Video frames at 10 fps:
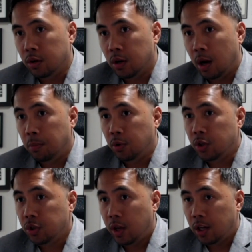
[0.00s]

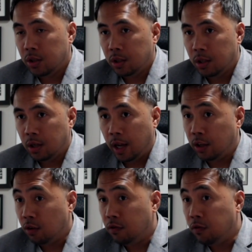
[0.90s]
appreciation and
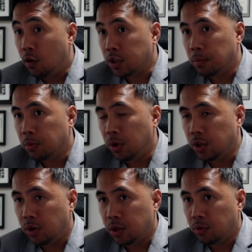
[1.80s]
your force
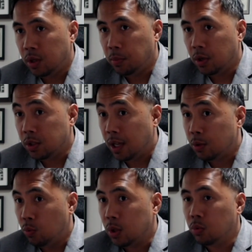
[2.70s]
appreciation, because that's
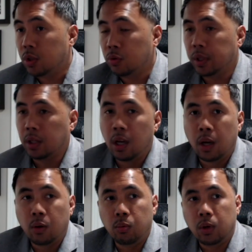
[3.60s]
what we're doing.
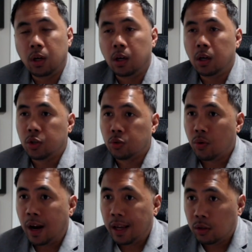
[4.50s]
We're
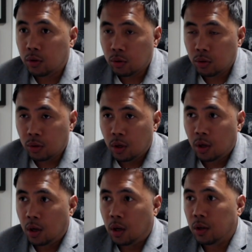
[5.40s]
trying to
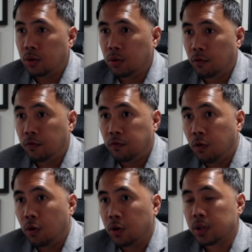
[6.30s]

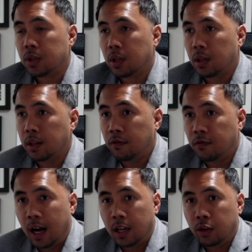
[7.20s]
force the
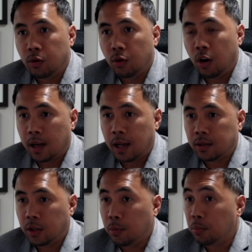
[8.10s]
value of a
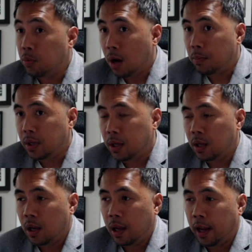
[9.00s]
certain property
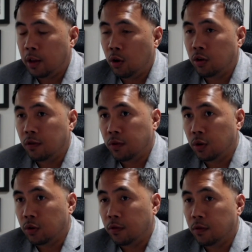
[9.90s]
in order for you
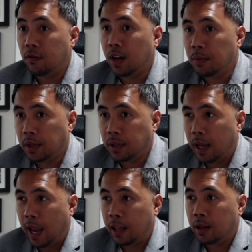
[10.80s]
to flip it,
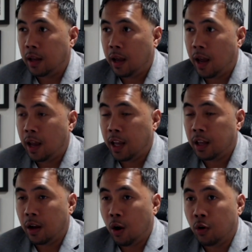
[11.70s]
and in
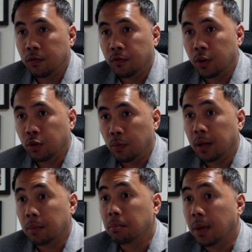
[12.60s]
order for you to make
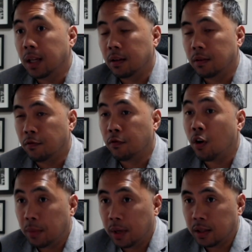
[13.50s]
money
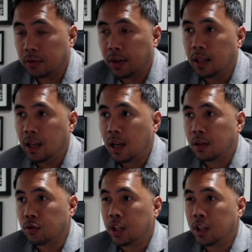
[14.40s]
from it, right? So